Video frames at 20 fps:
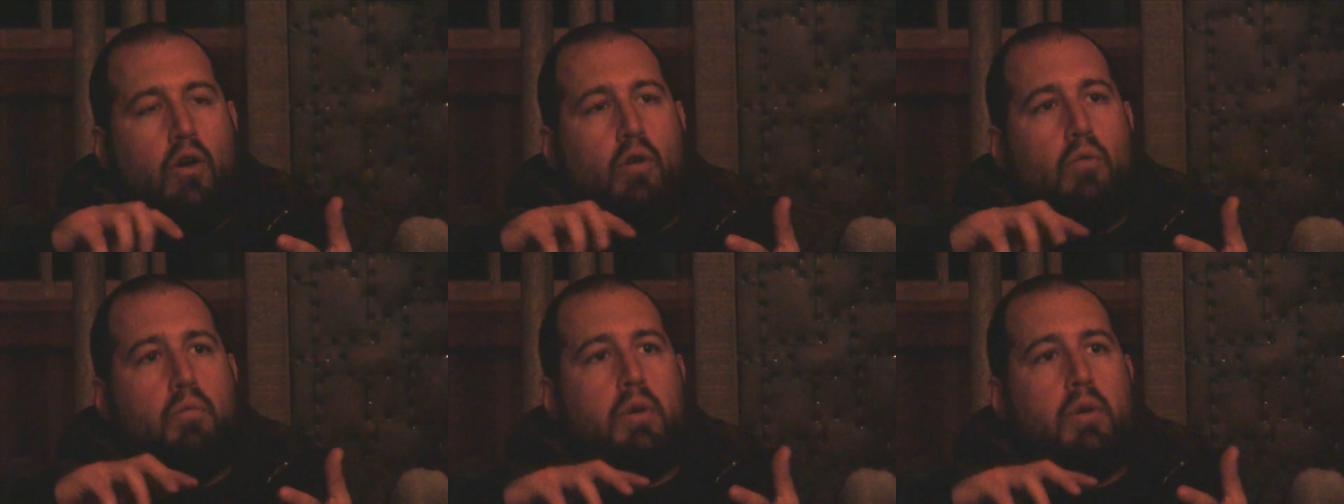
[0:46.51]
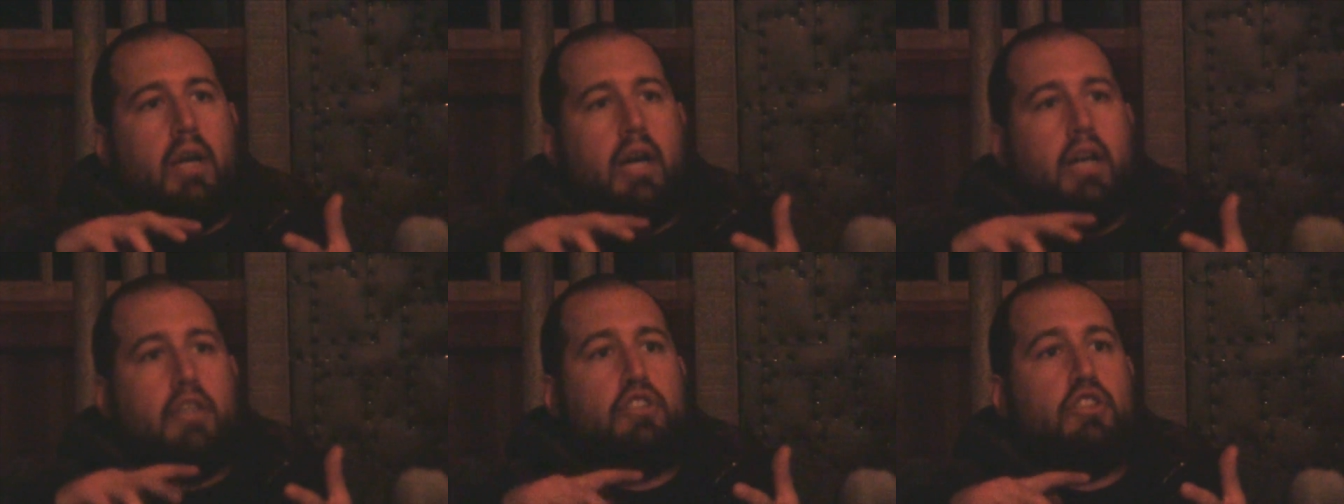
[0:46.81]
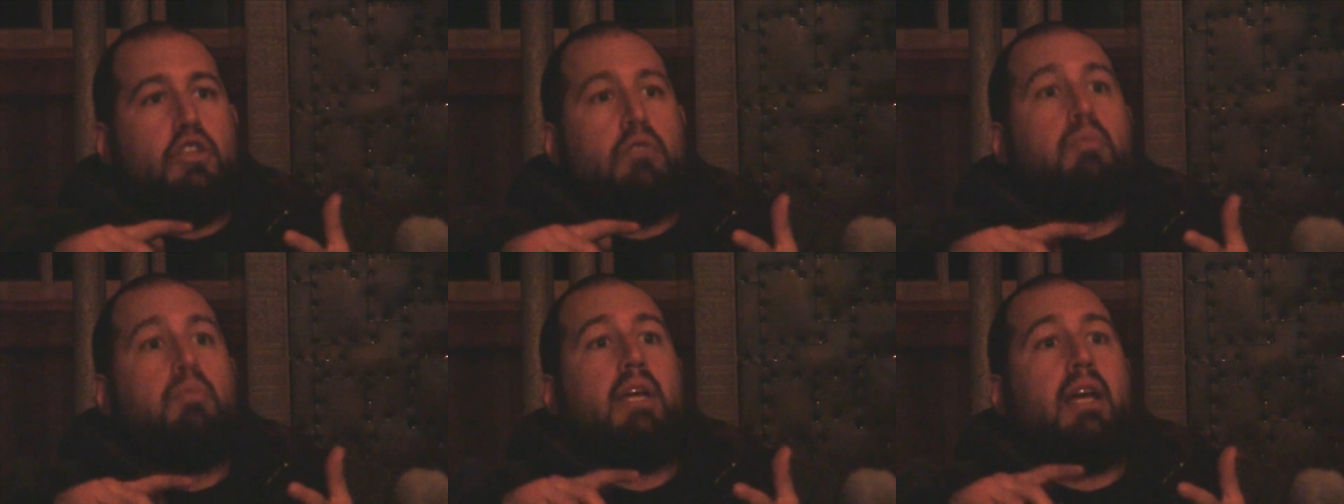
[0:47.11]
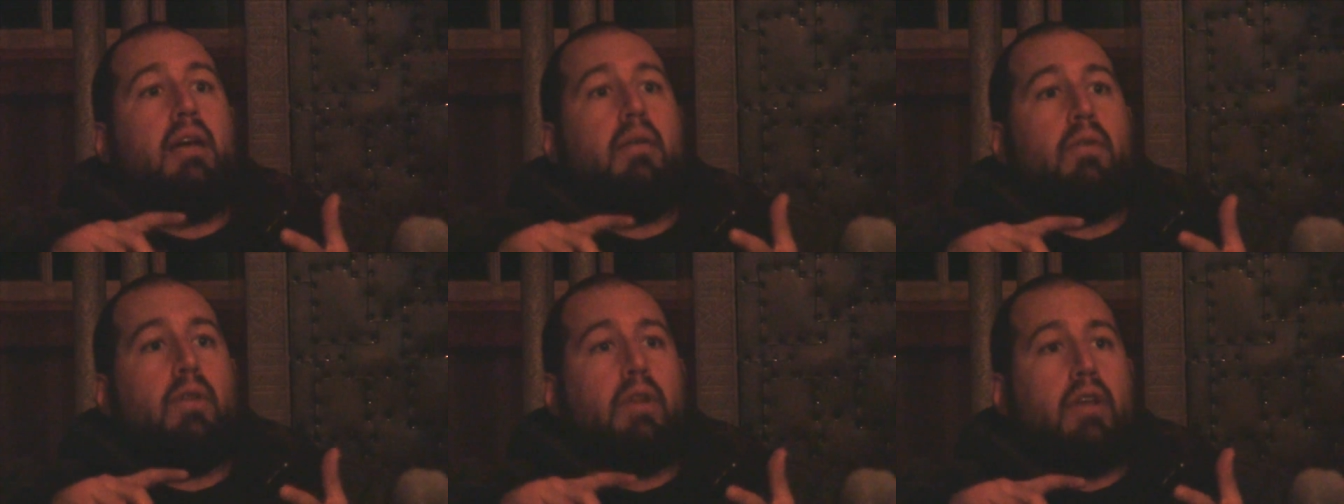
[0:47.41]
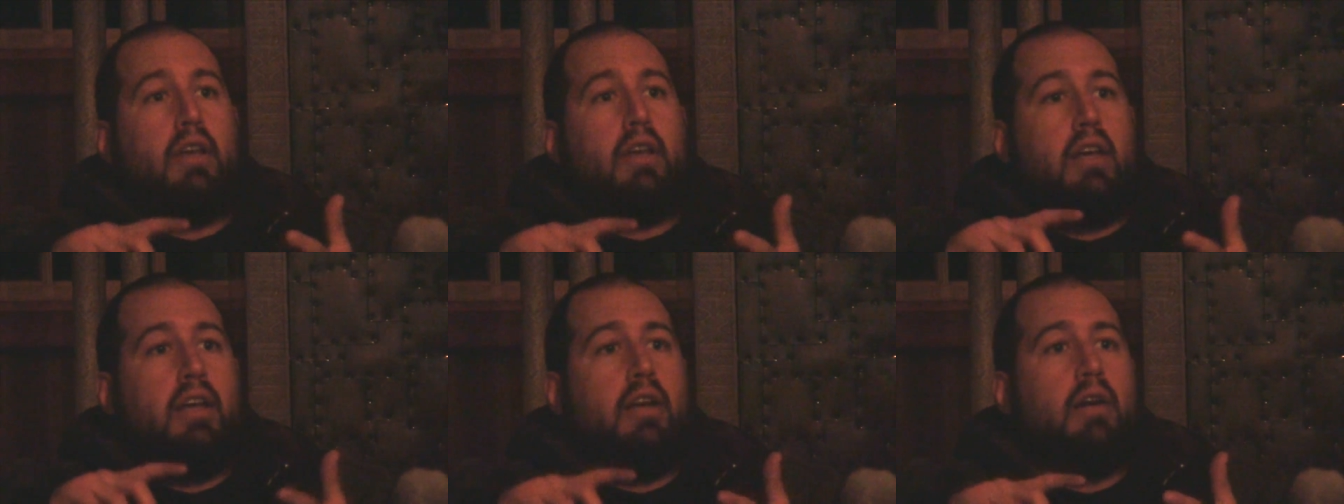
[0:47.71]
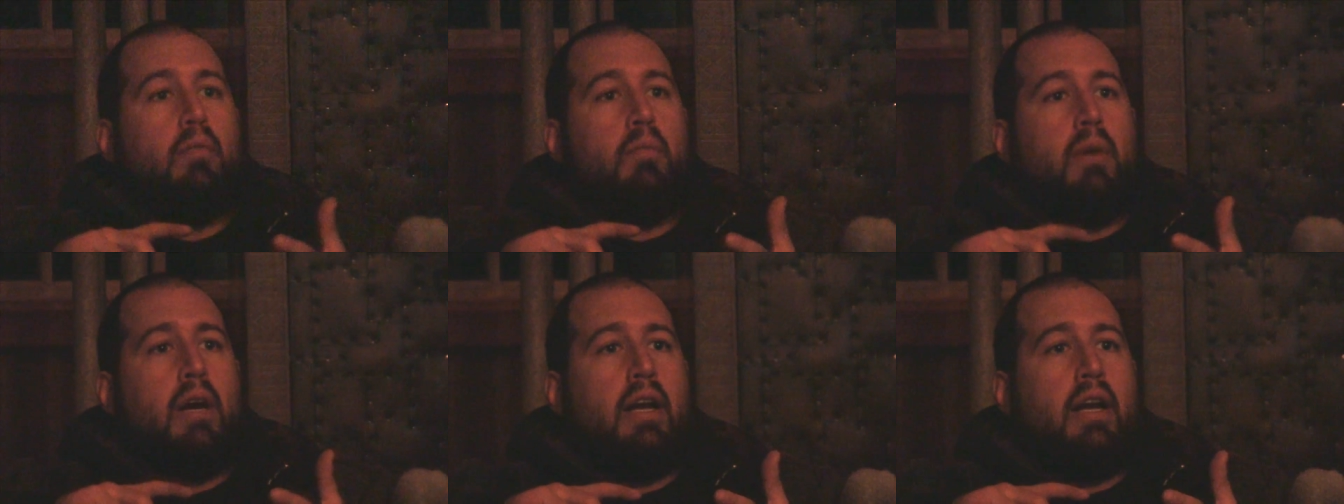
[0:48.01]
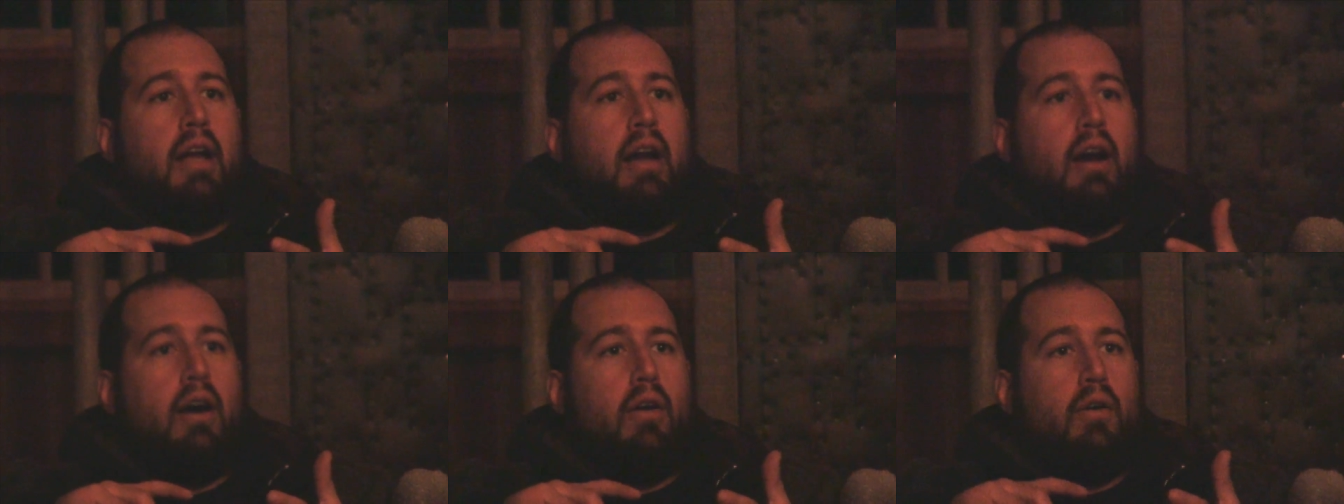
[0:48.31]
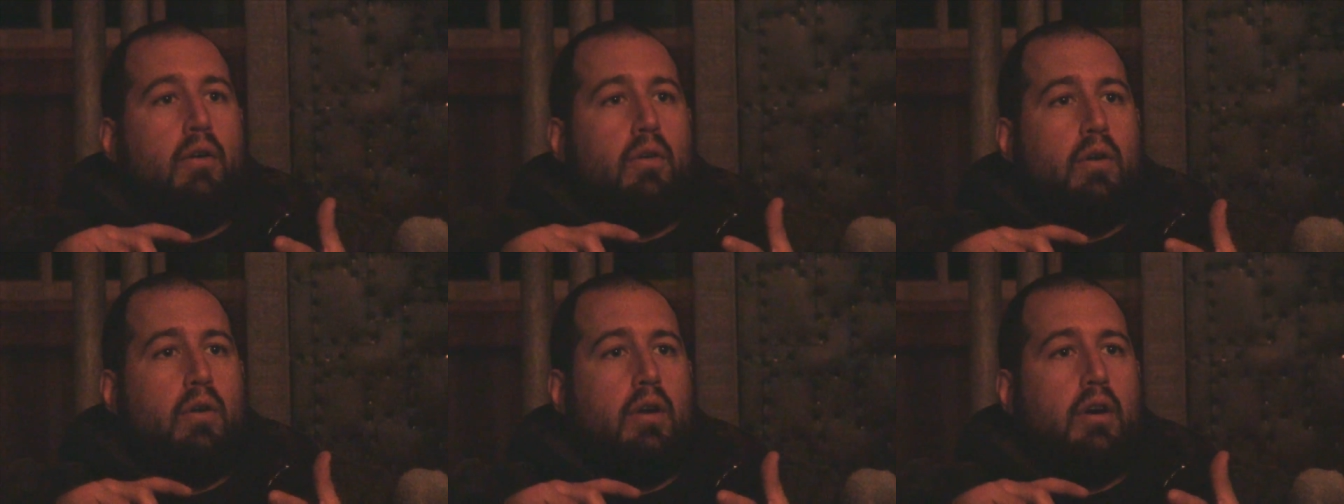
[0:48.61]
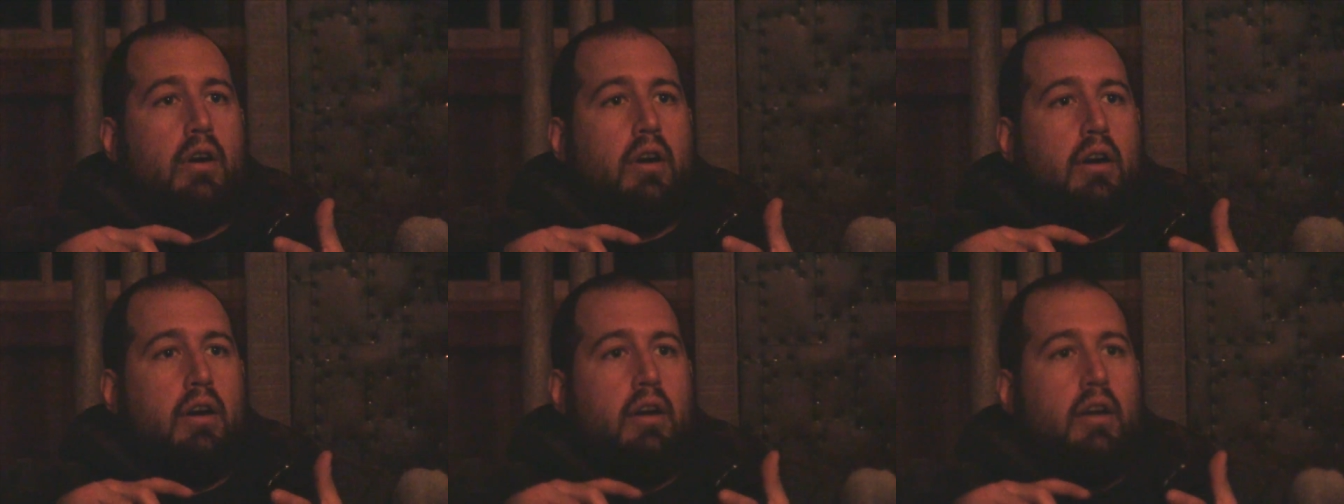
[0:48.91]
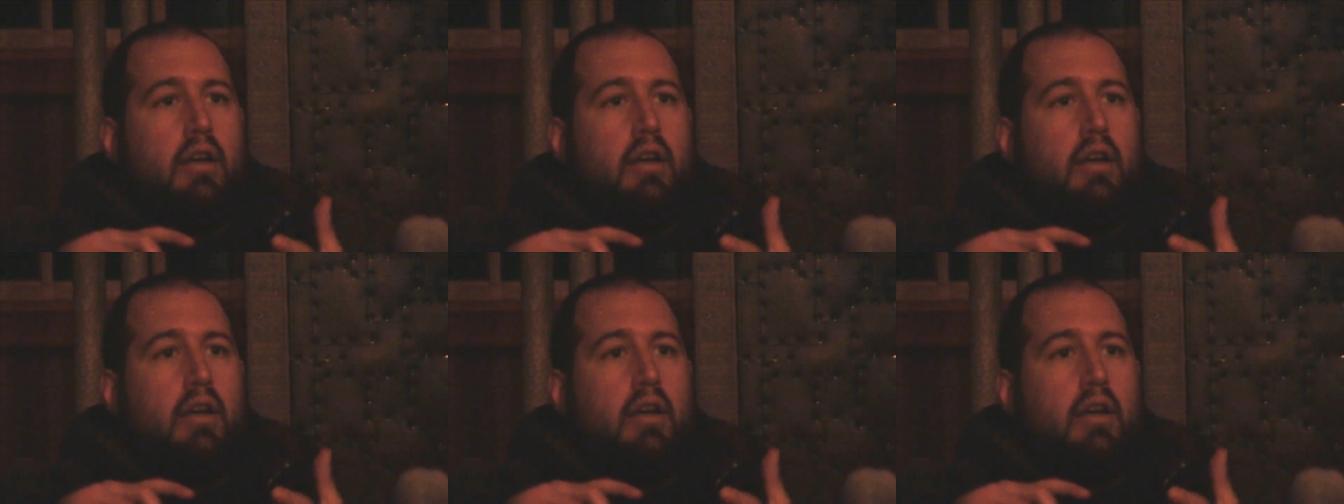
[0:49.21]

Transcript: oh, but I should be able to hear by now, or